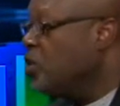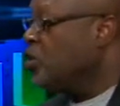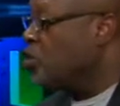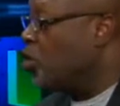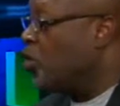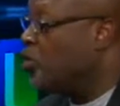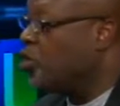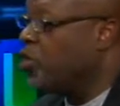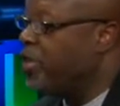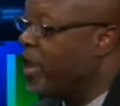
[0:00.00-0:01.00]
so
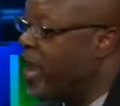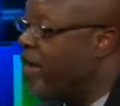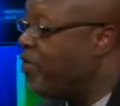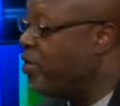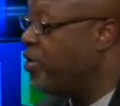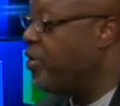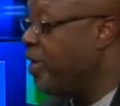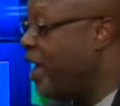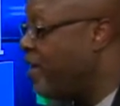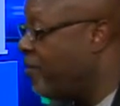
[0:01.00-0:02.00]
so they have their
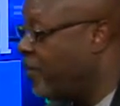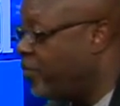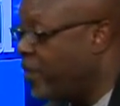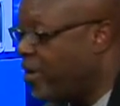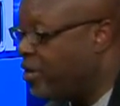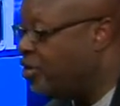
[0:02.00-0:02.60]
they have a regular